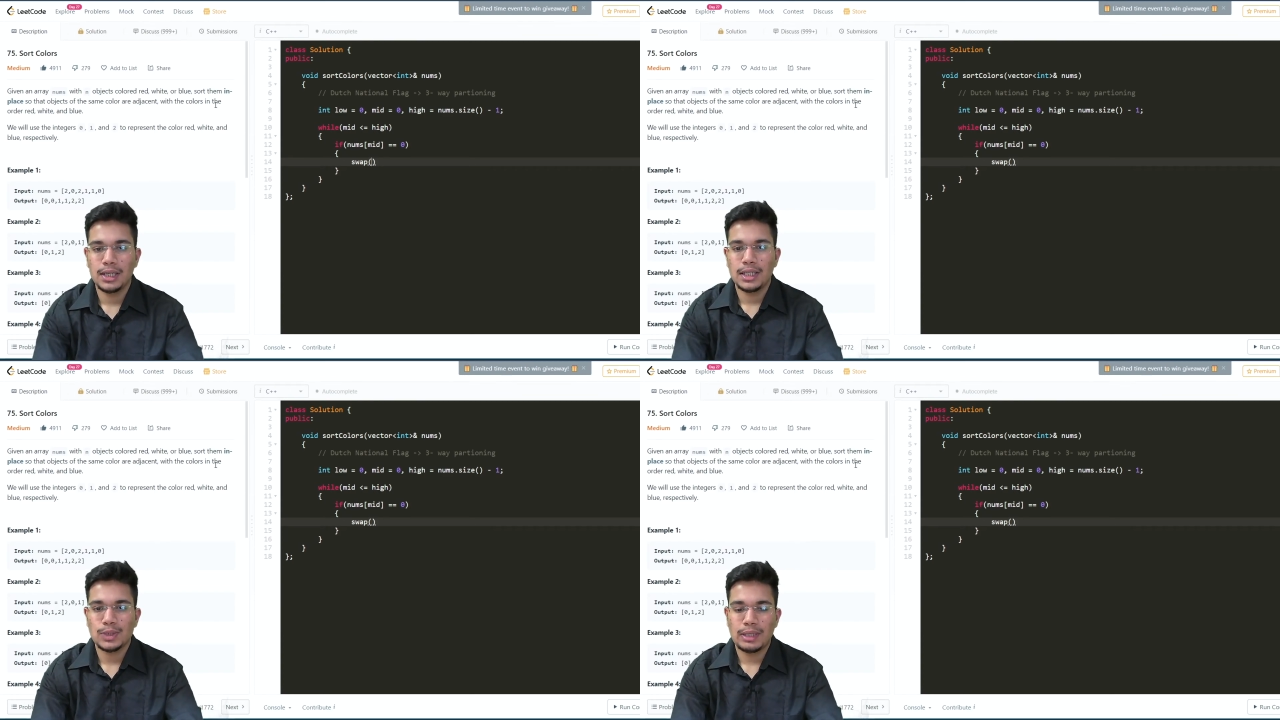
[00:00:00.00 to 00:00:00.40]

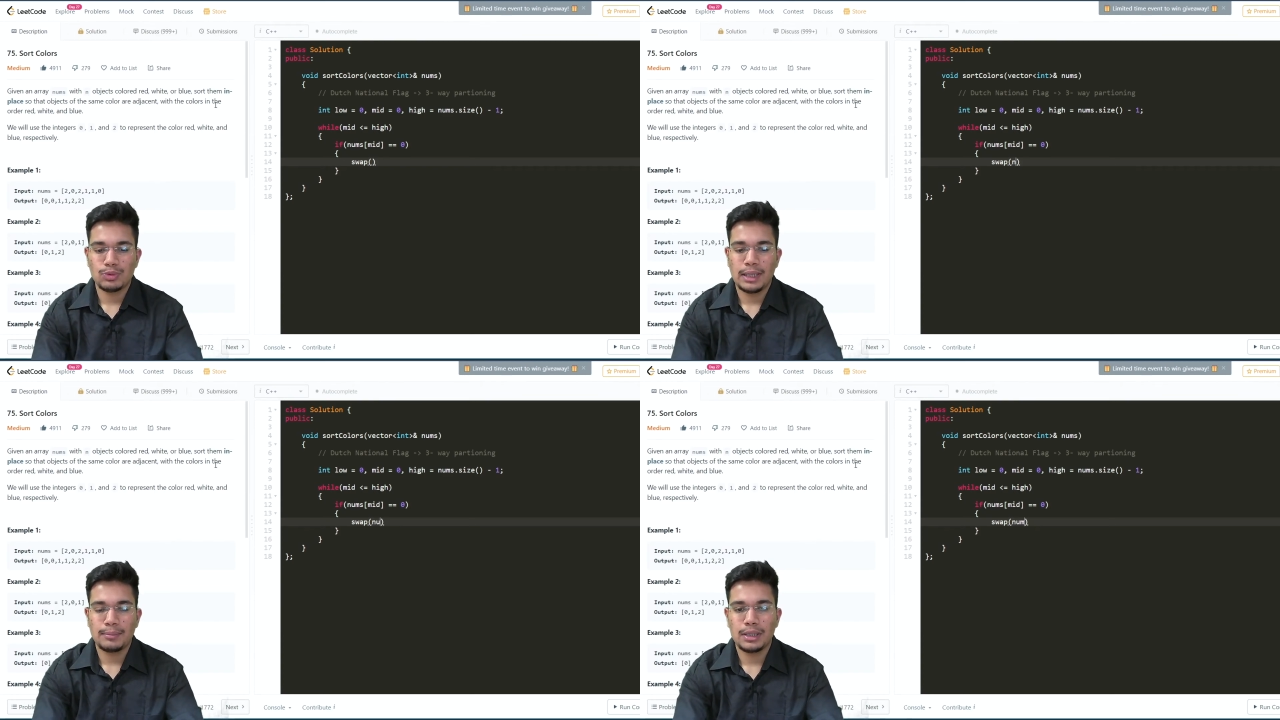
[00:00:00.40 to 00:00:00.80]
So I'll
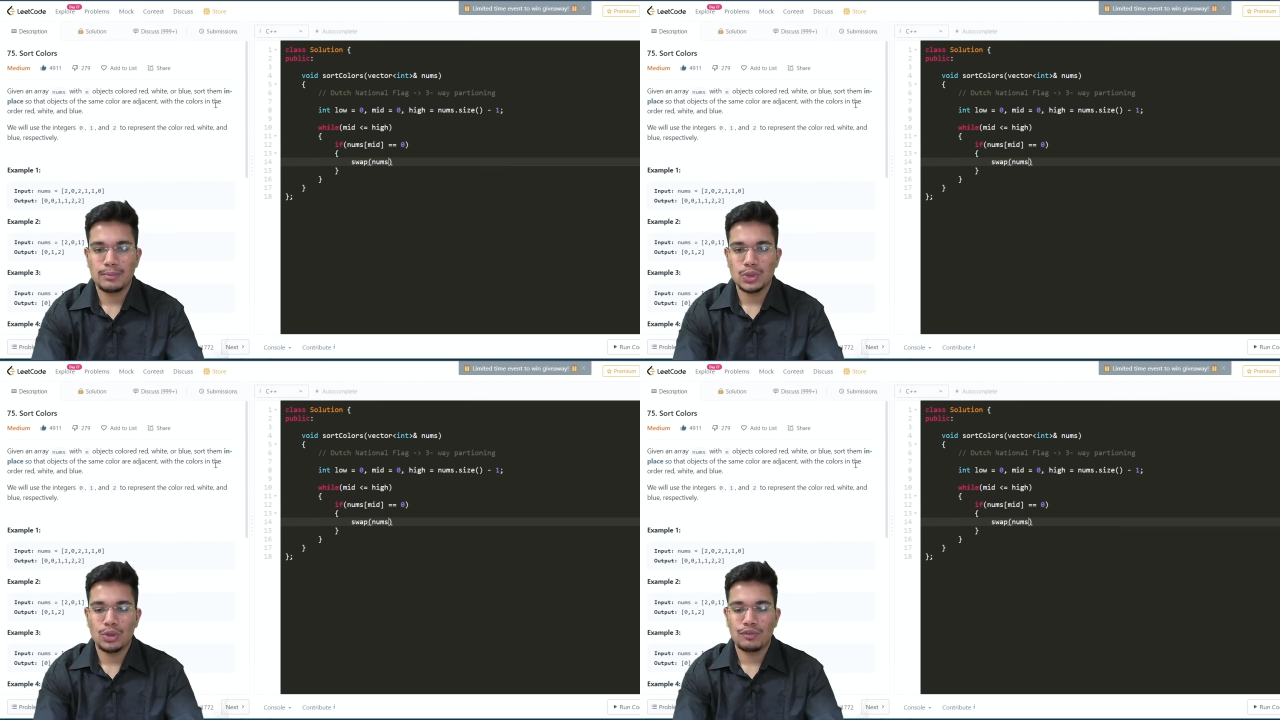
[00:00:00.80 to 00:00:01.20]
swap
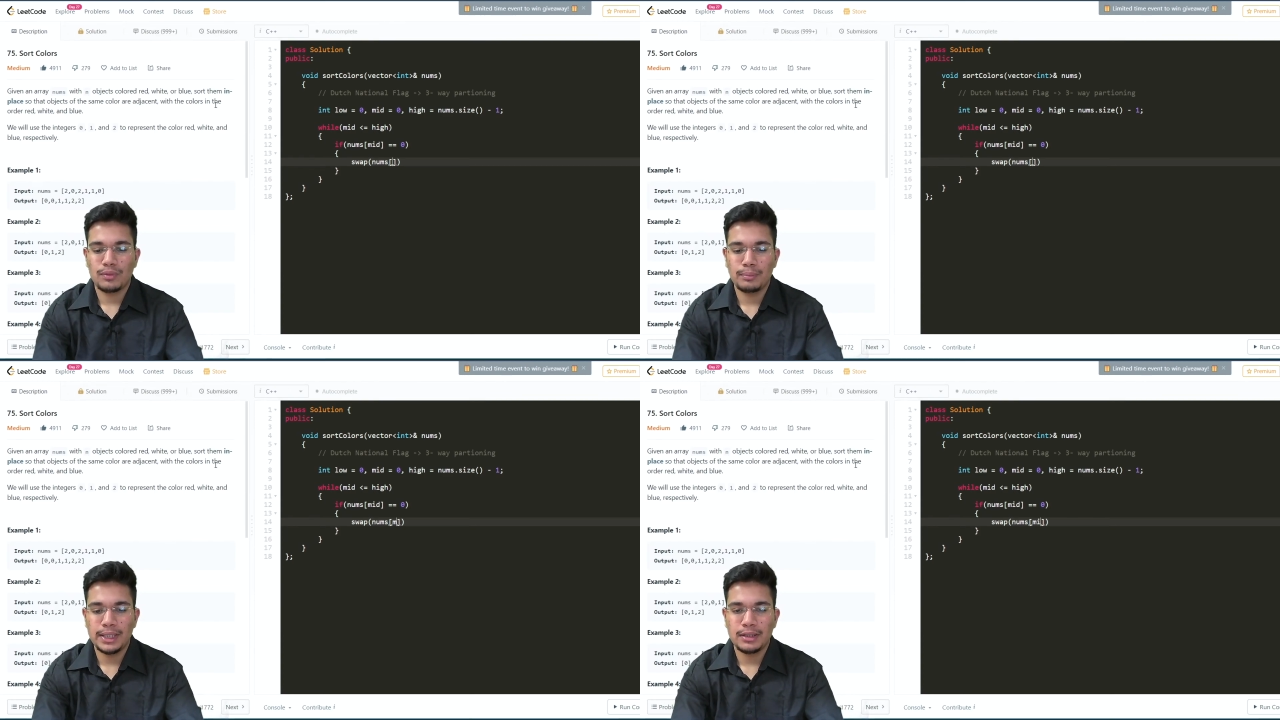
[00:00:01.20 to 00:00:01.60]
nums of
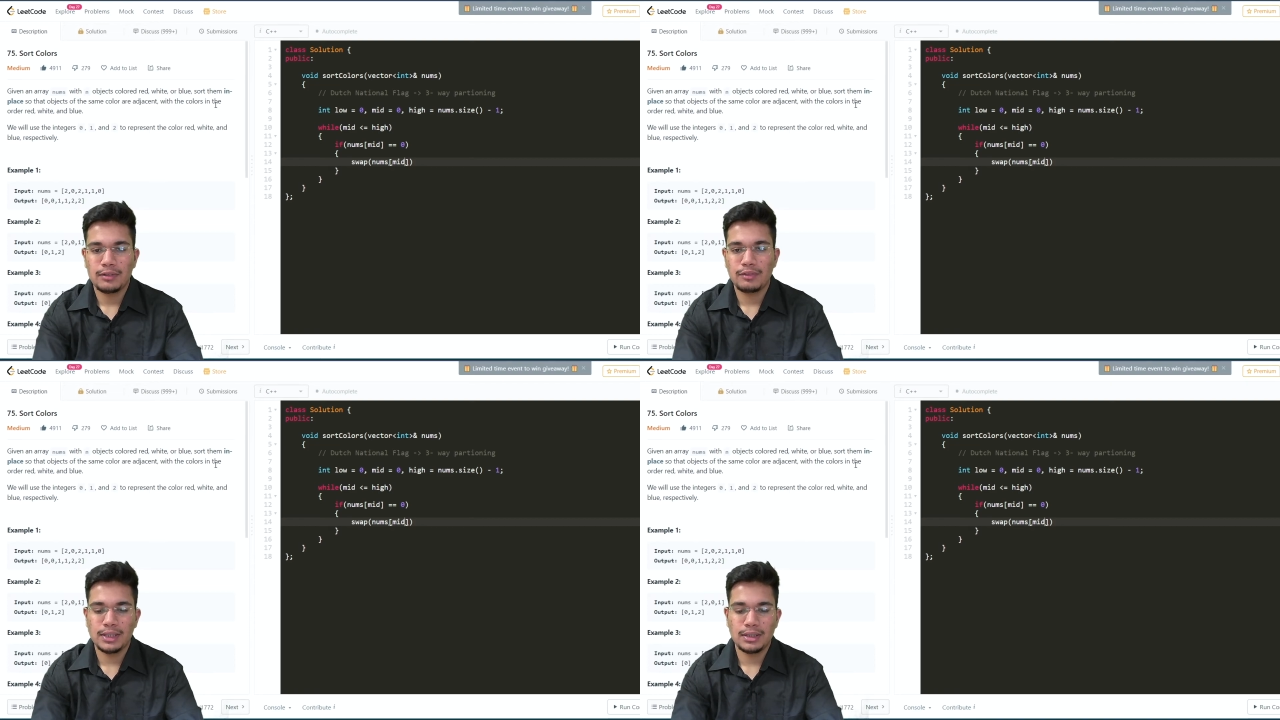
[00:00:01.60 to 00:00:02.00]
mid
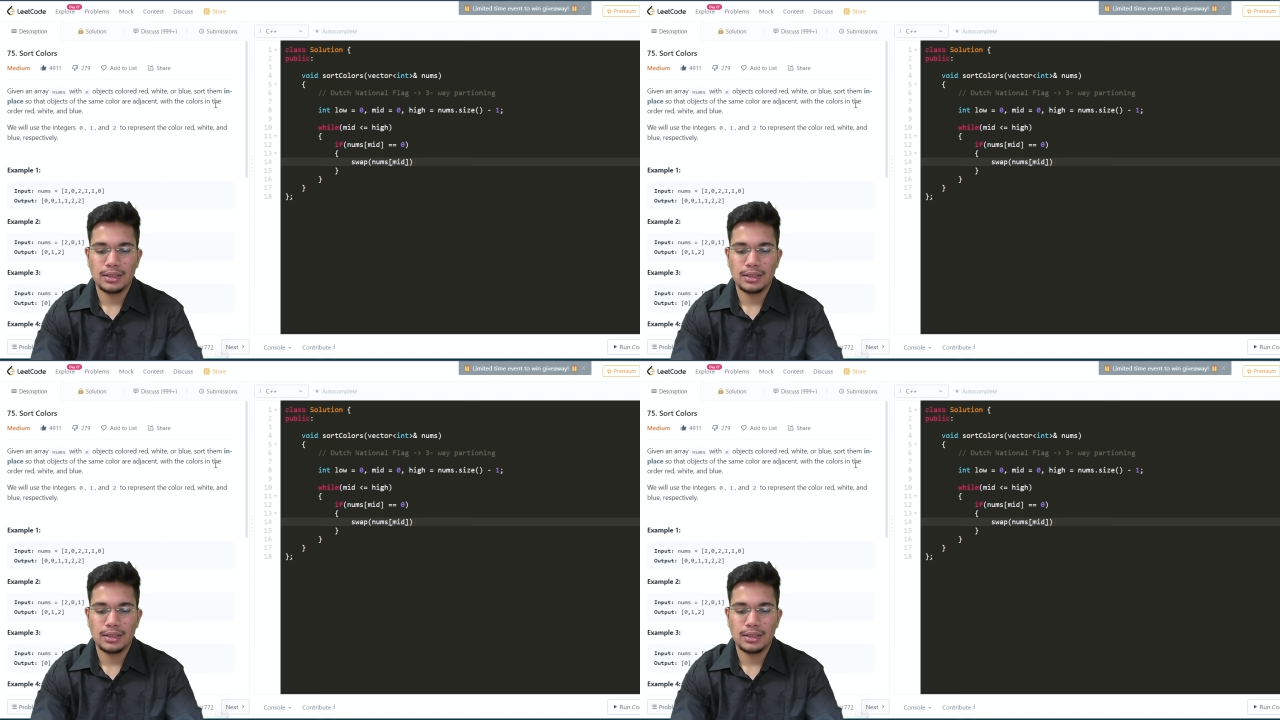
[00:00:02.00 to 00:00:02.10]
with